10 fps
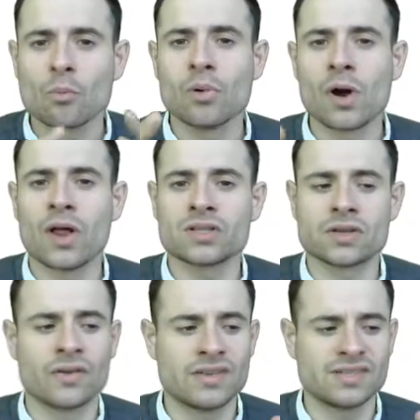Products are
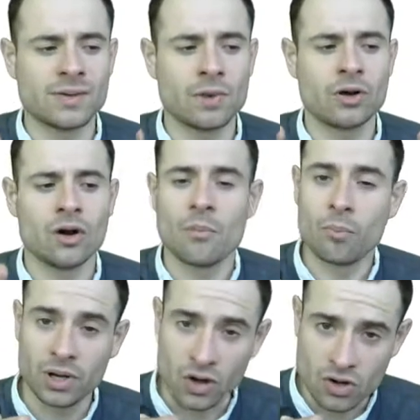very similar,
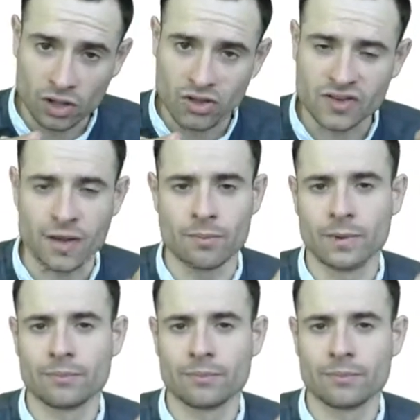but they are not the same.